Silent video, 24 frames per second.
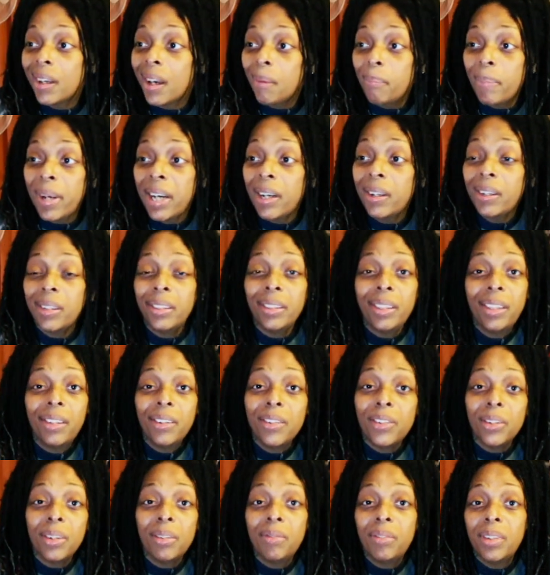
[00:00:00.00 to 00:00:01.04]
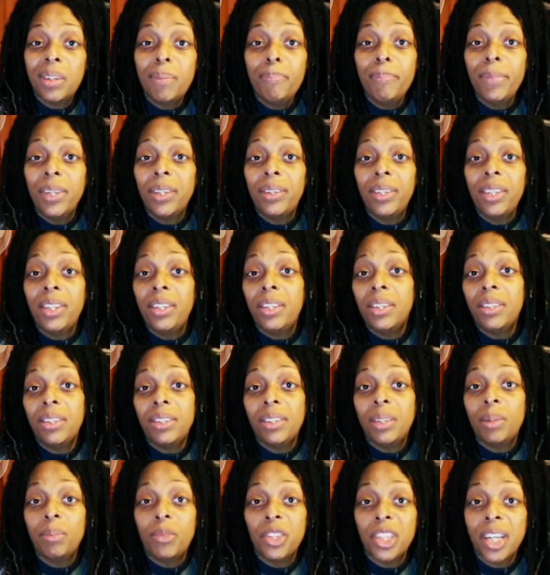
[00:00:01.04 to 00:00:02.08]
apparently there's over a million
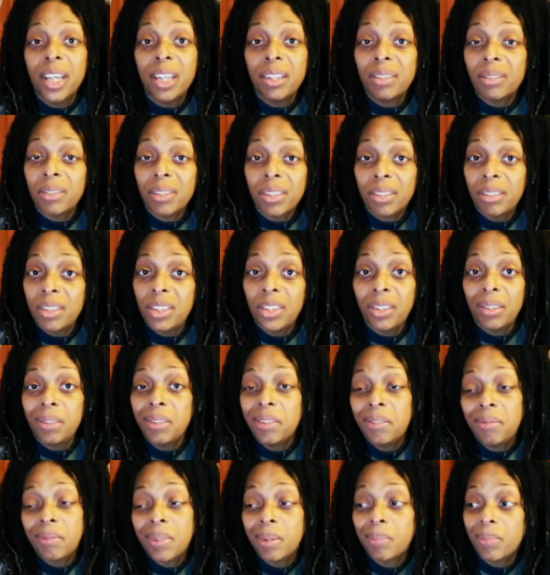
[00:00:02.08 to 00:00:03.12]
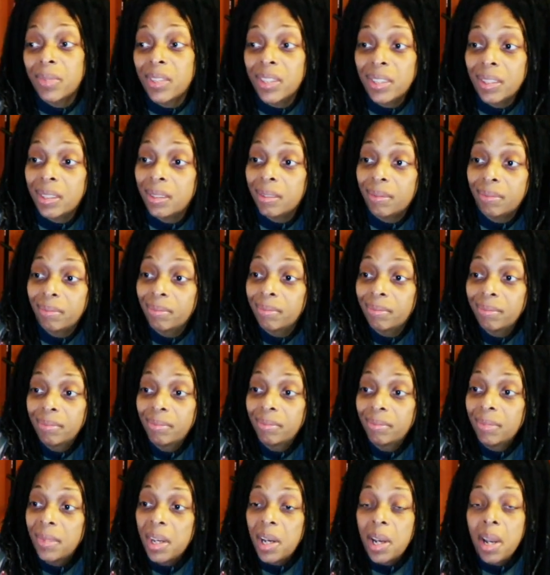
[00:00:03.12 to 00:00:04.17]
YouTube channels to choose from, so
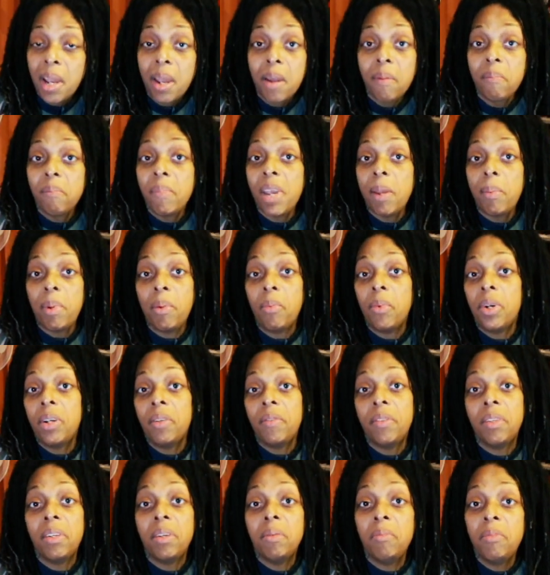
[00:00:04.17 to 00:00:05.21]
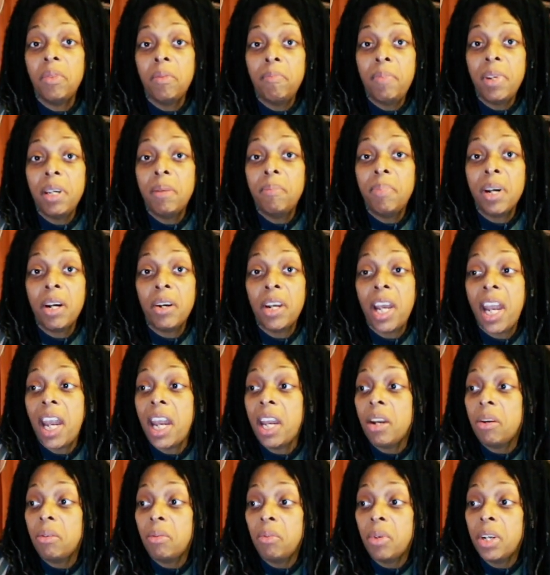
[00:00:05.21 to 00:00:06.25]
maybe one of them will be about
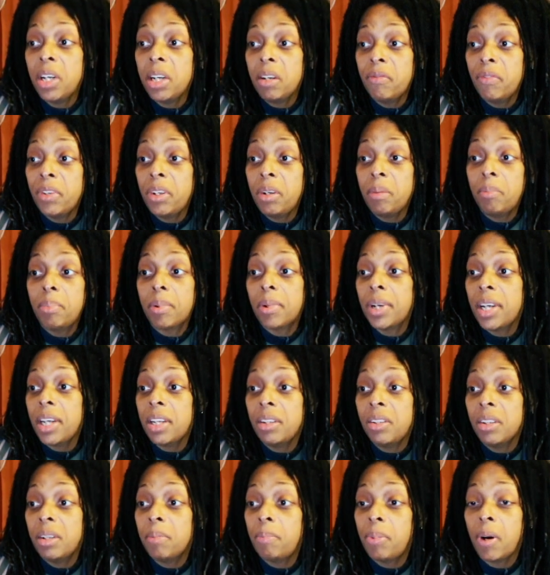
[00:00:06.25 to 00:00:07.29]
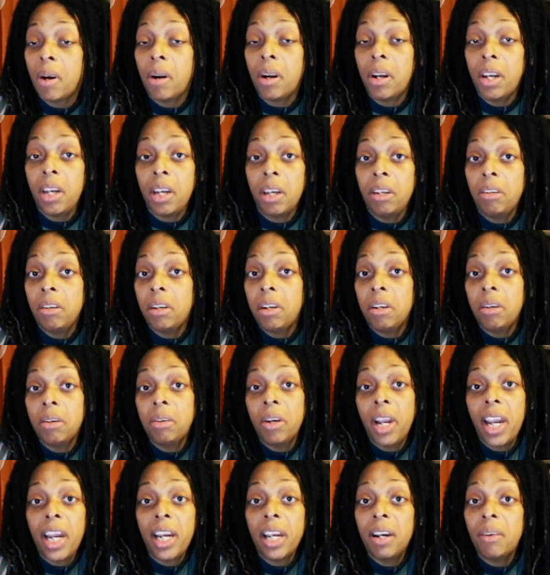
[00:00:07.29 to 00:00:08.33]
hate or whatever you're bringing to the party and you can go
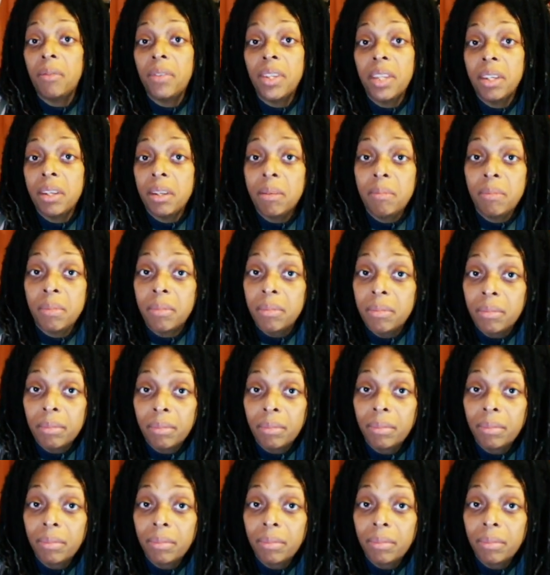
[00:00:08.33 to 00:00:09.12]
hang out with them.